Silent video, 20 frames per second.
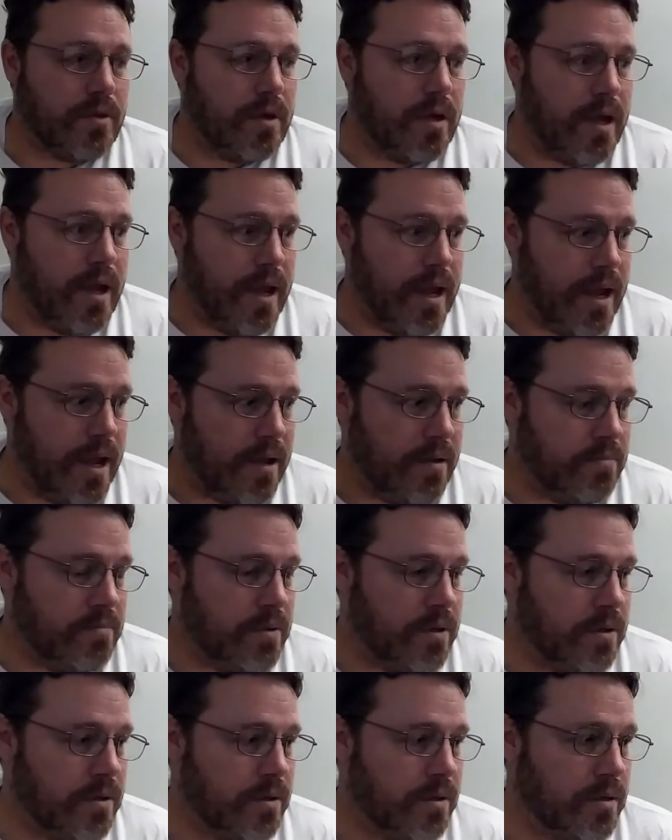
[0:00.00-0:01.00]
I
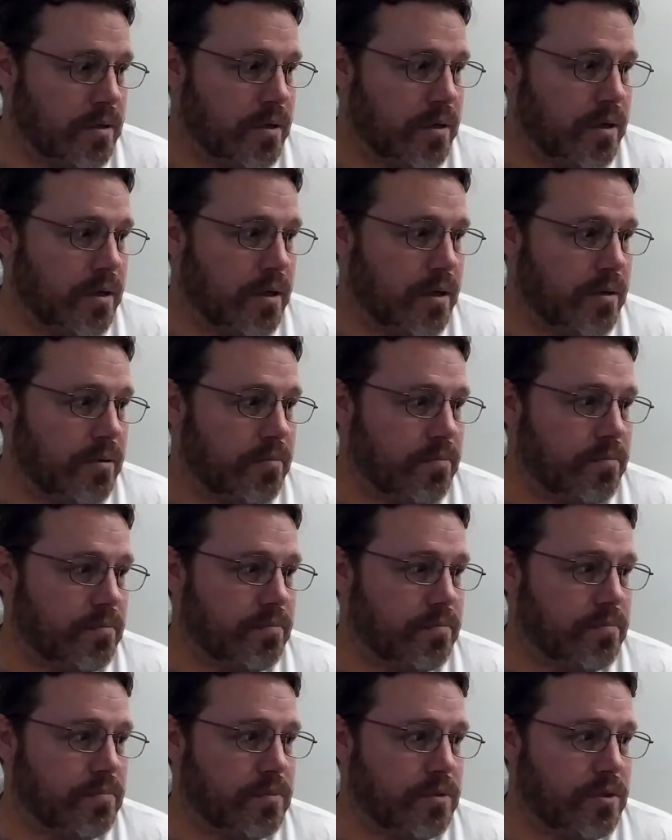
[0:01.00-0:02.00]
am
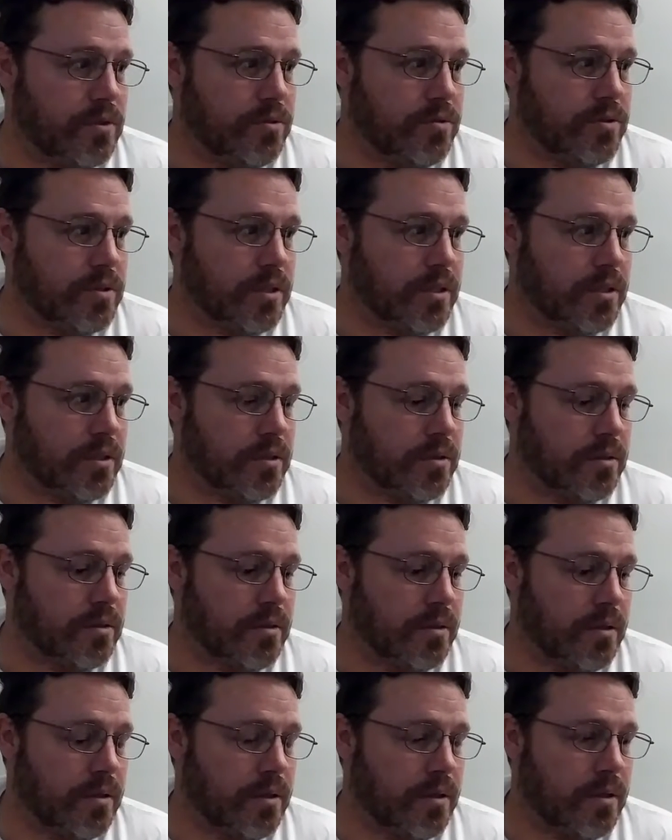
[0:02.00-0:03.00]
using,
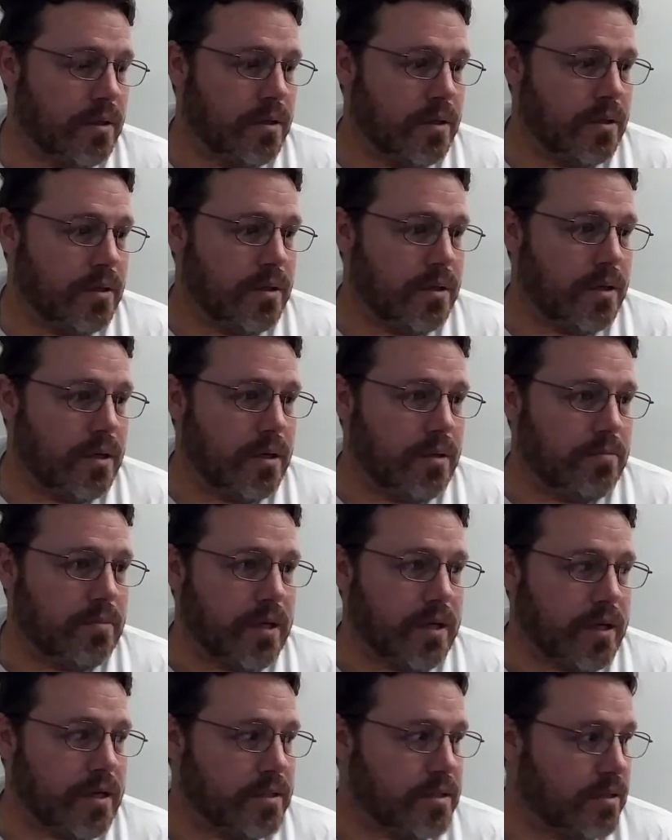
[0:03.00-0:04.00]

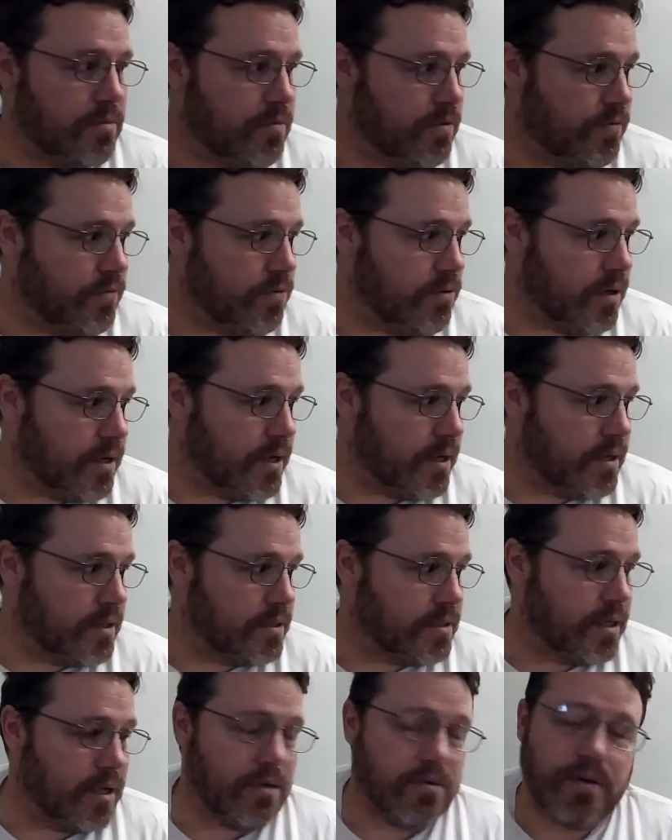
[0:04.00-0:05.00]
like I said before, I got a
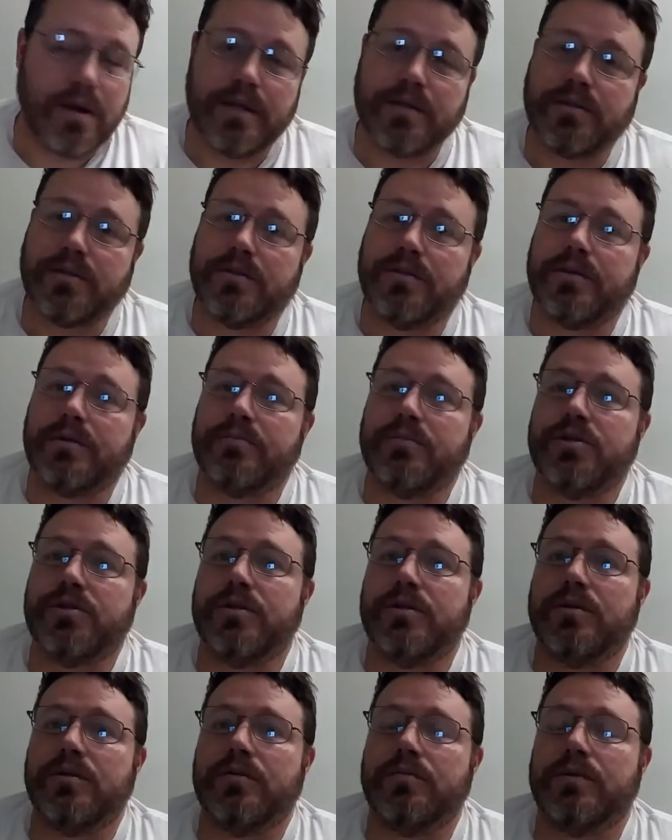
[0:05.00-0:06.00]
Sailrite sewing
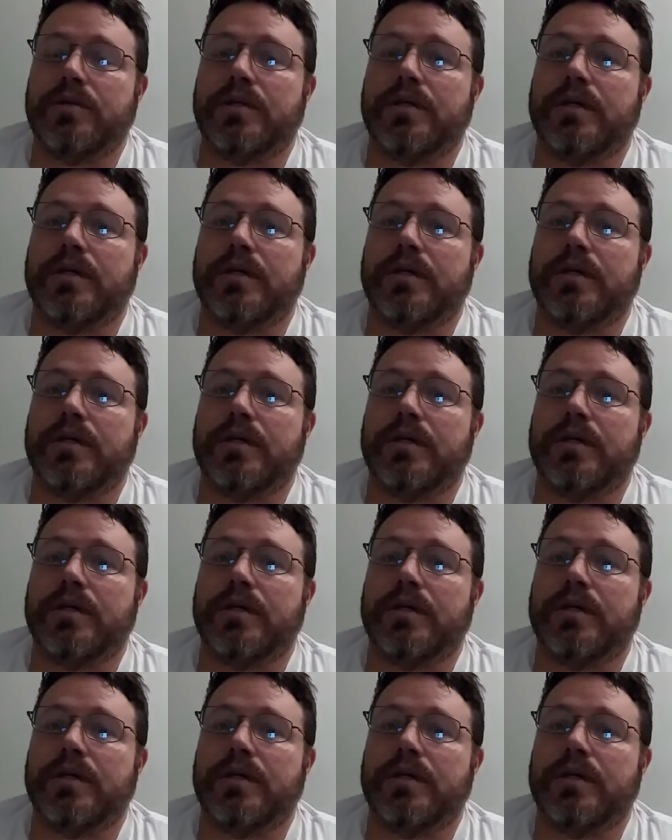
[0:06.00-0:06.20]
machine over